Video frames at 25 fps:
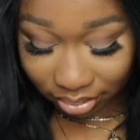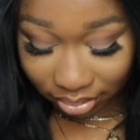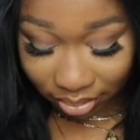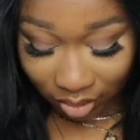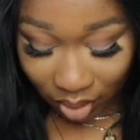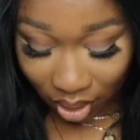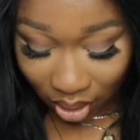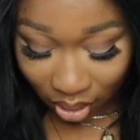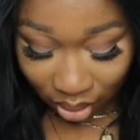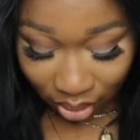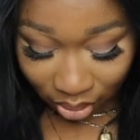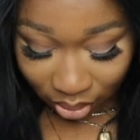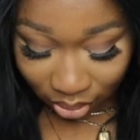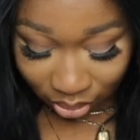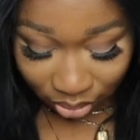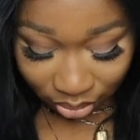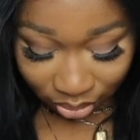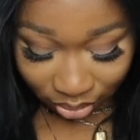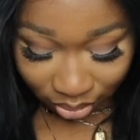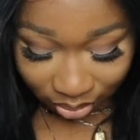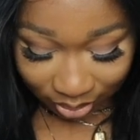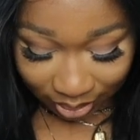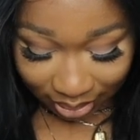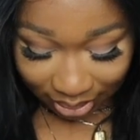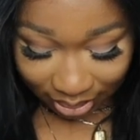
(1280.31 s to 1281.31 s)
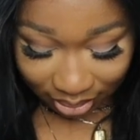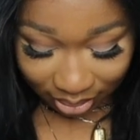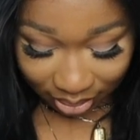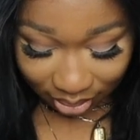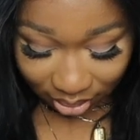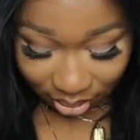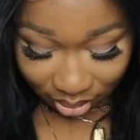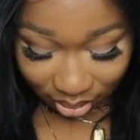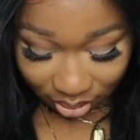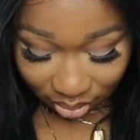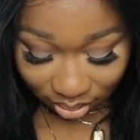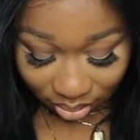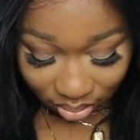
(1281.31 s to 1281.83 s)
no,
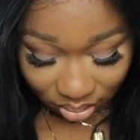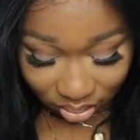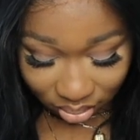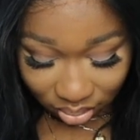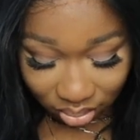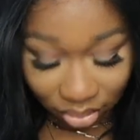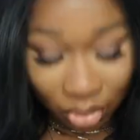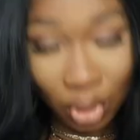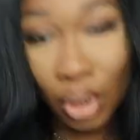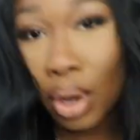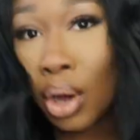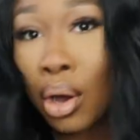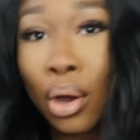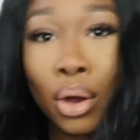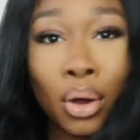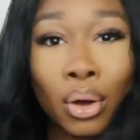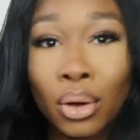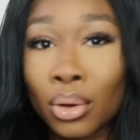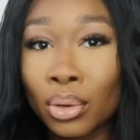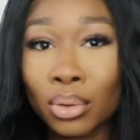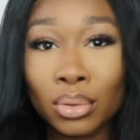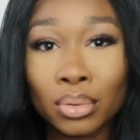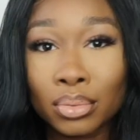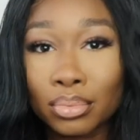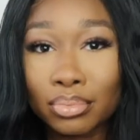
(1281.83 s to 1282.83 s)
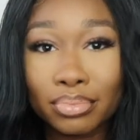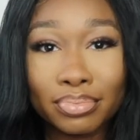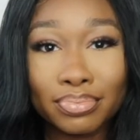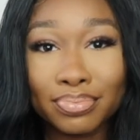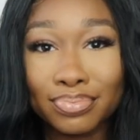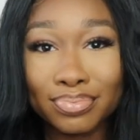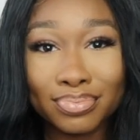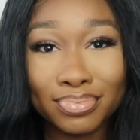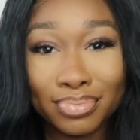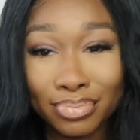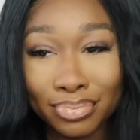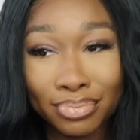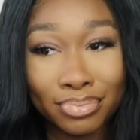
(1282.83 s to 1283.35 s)
this, no,
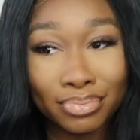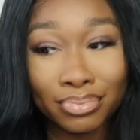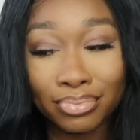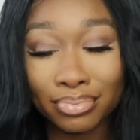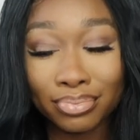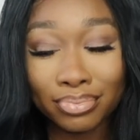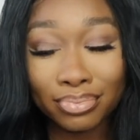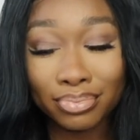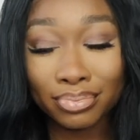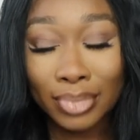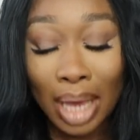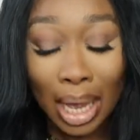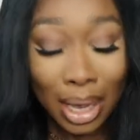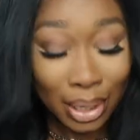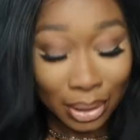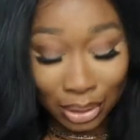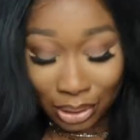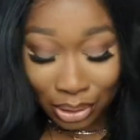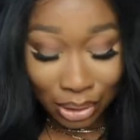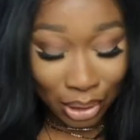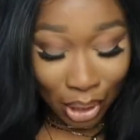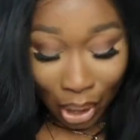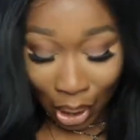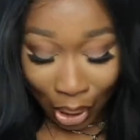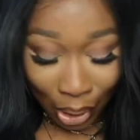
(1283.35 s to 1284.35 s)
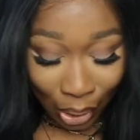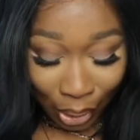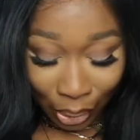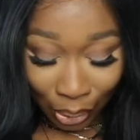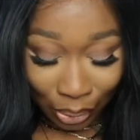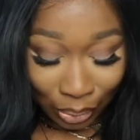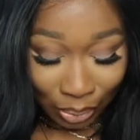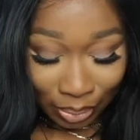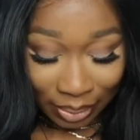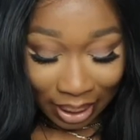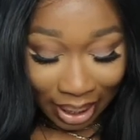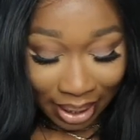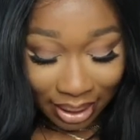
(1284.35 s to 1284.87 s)

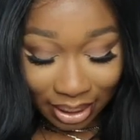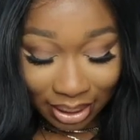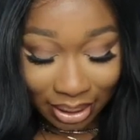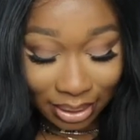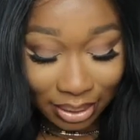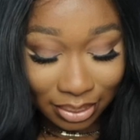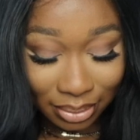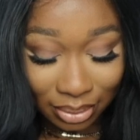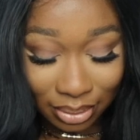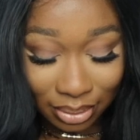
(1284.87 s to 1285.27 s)
no, like,